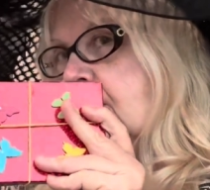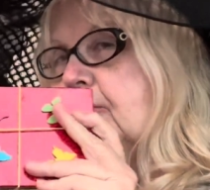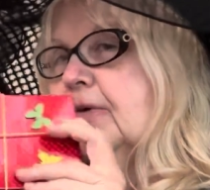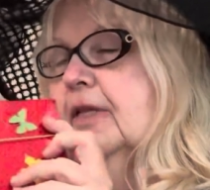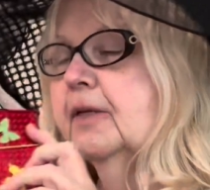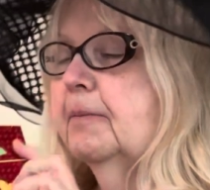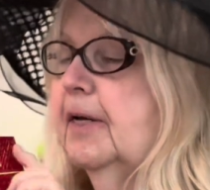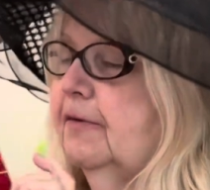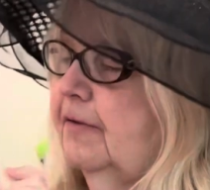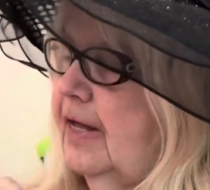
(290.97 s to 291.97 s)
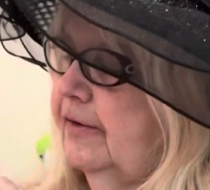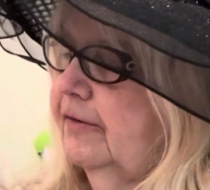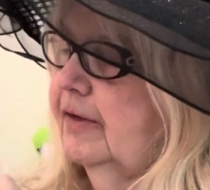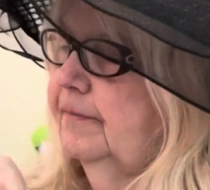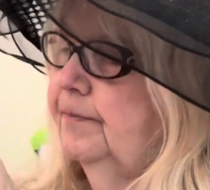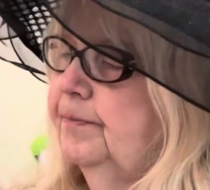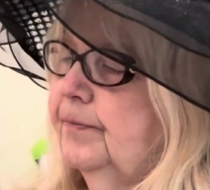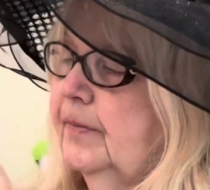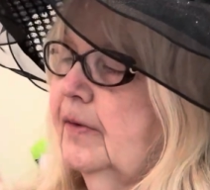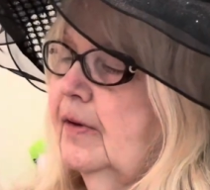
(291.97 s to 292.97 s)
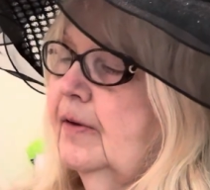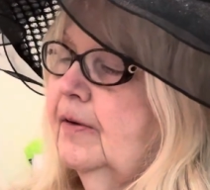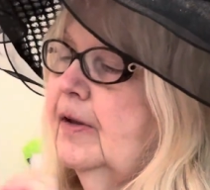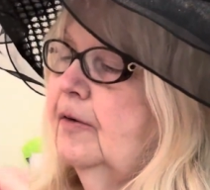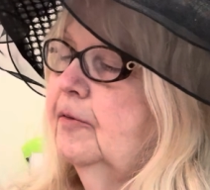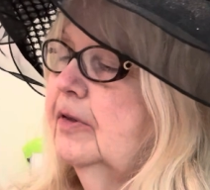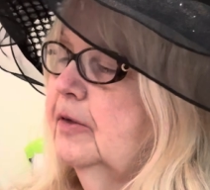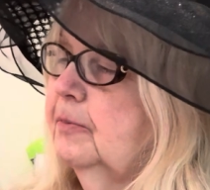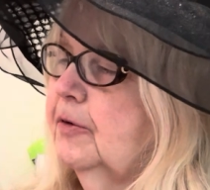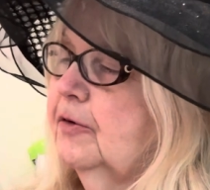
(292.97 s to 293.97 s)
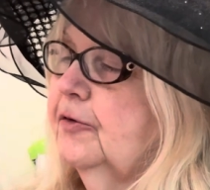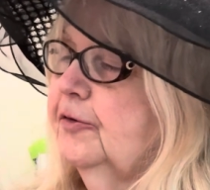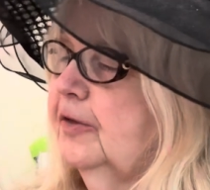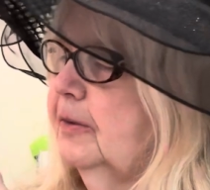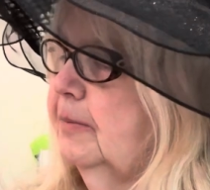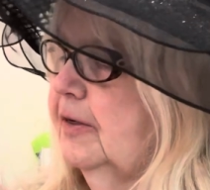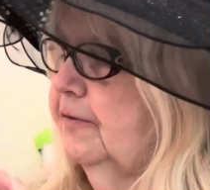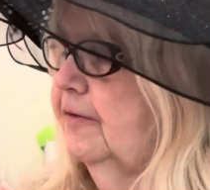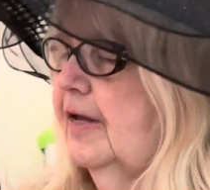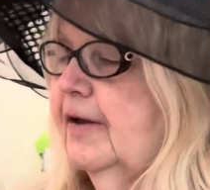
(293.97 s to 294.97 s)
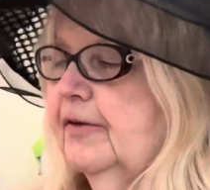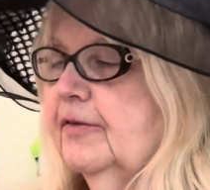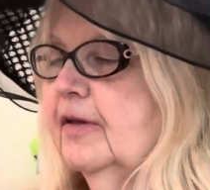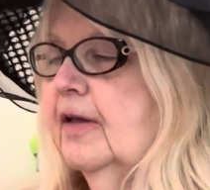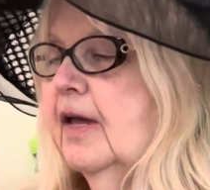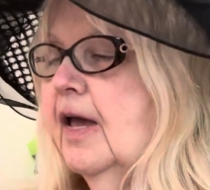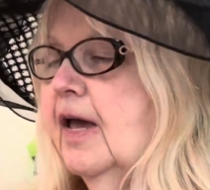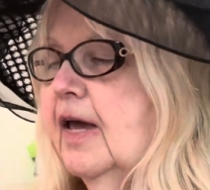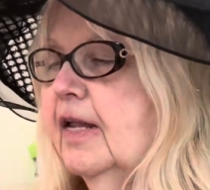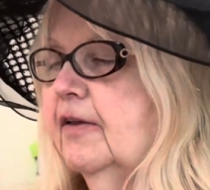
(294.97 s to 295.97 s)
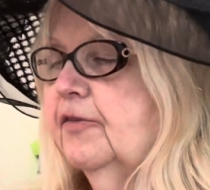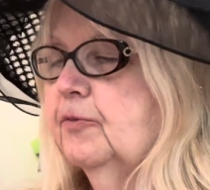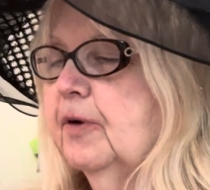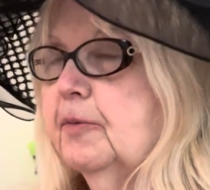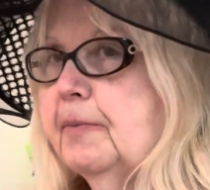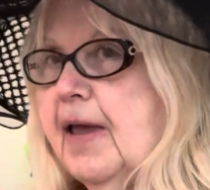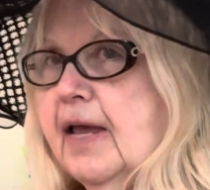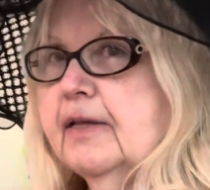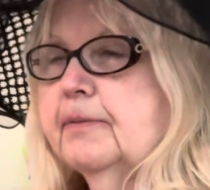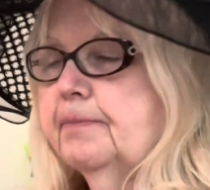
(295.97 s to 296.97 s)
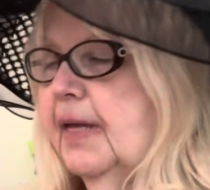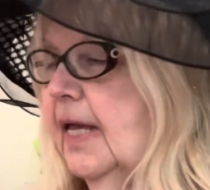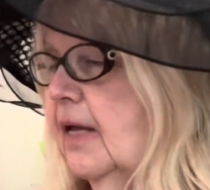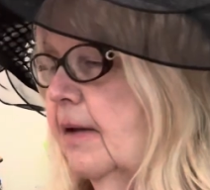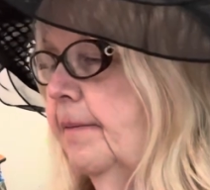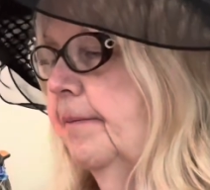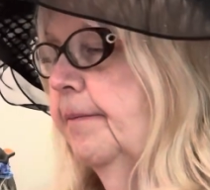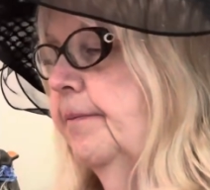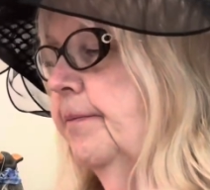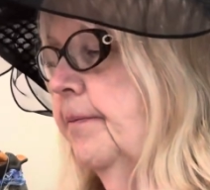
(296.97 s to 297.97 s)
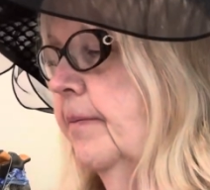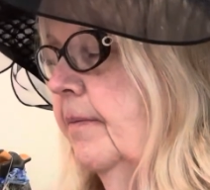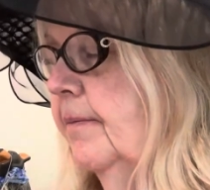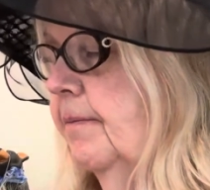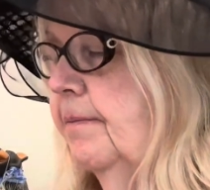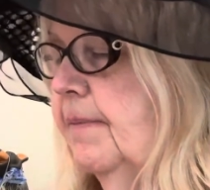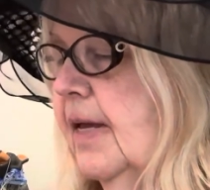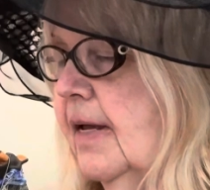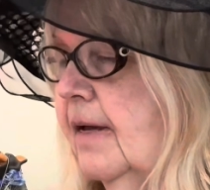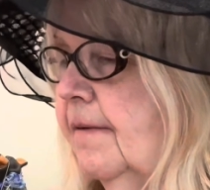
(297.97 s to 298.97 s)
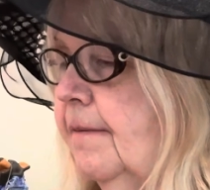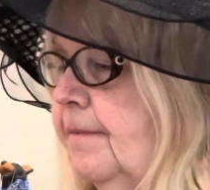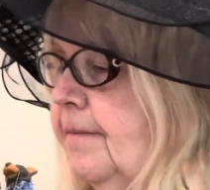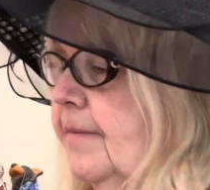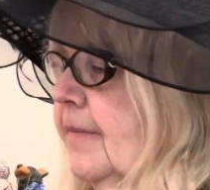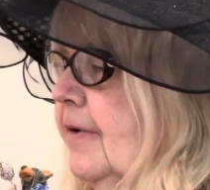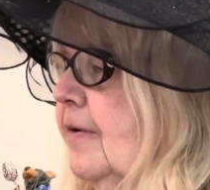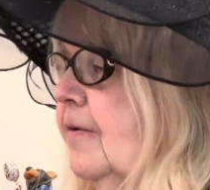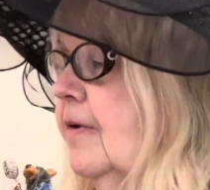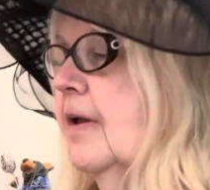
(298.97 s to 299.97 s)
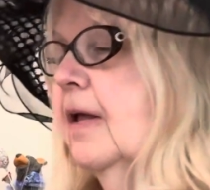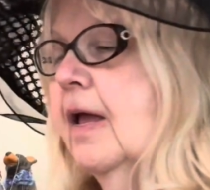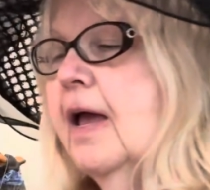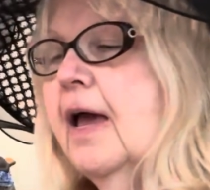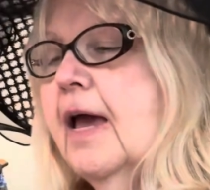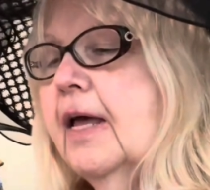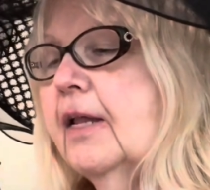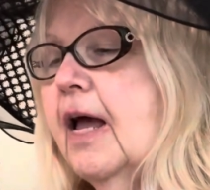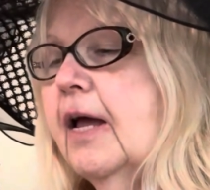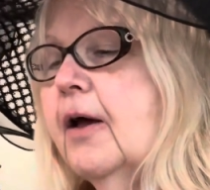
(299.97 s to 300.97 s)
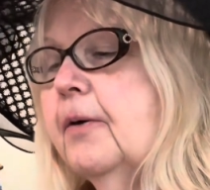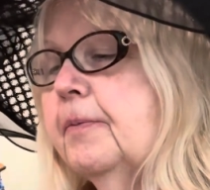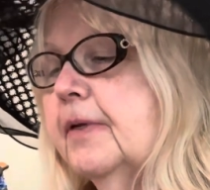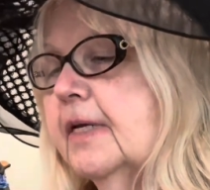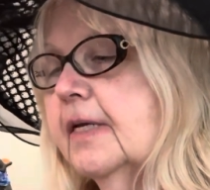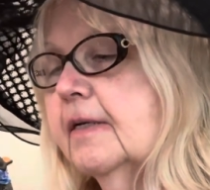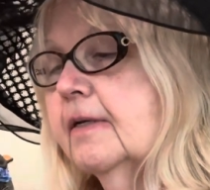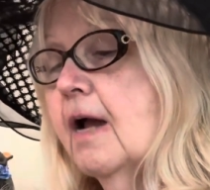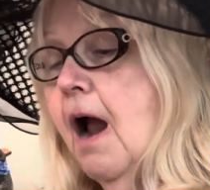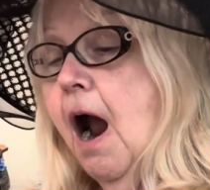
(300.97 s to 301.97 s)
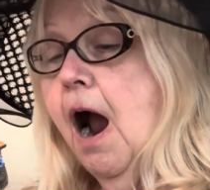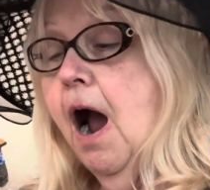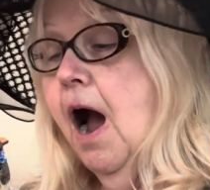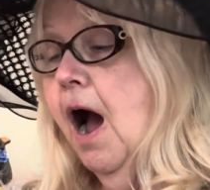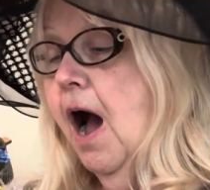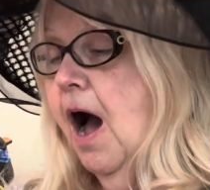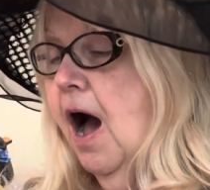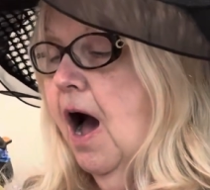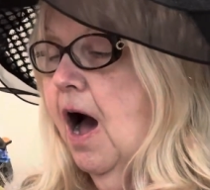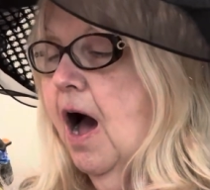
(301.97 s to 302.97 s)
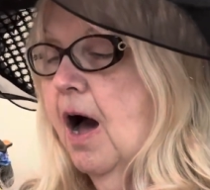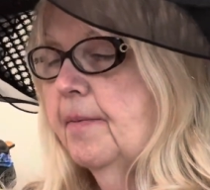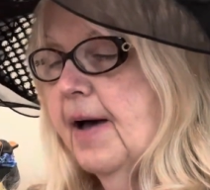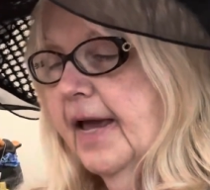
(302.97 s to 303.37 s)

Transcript: with little butterflies on them the little pearls and the butterflies. And it's rubber bands. Bing! Bing! And I open it. Oh my